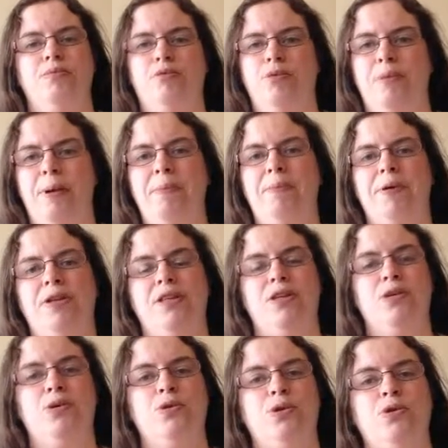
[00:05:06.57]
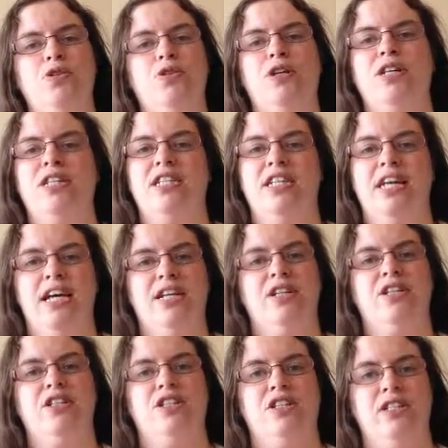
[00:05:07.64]
Remembering that you're not trying to get
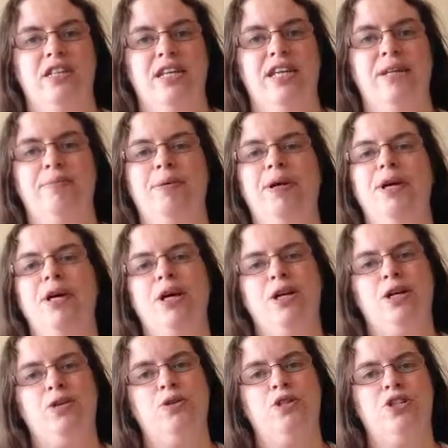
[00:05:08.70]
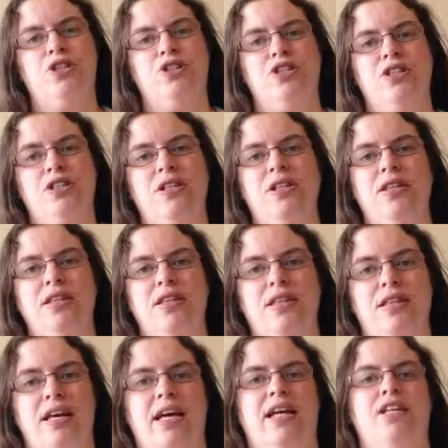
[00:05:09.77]
her to sleep, you're just
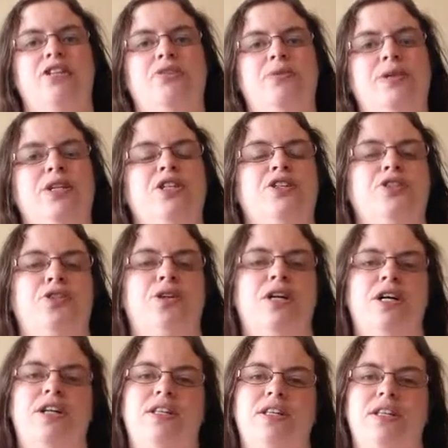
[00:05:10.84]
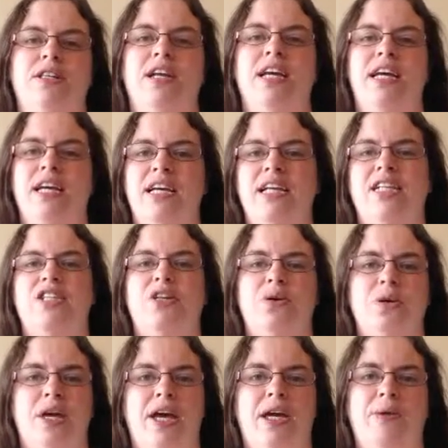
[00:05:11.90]
there to reassure her that it's
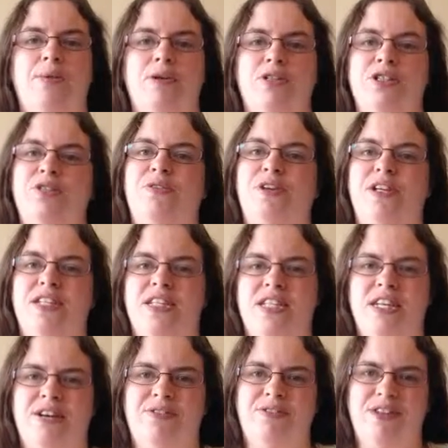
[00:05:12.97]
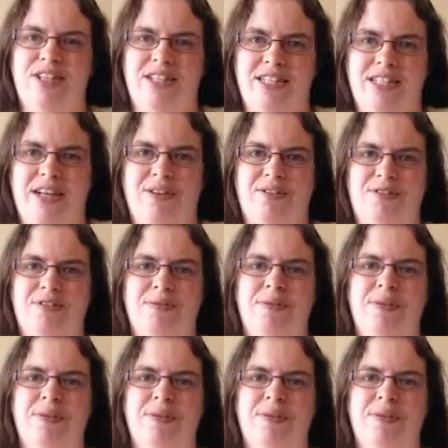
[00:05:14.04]
okay while she figures it out for herself.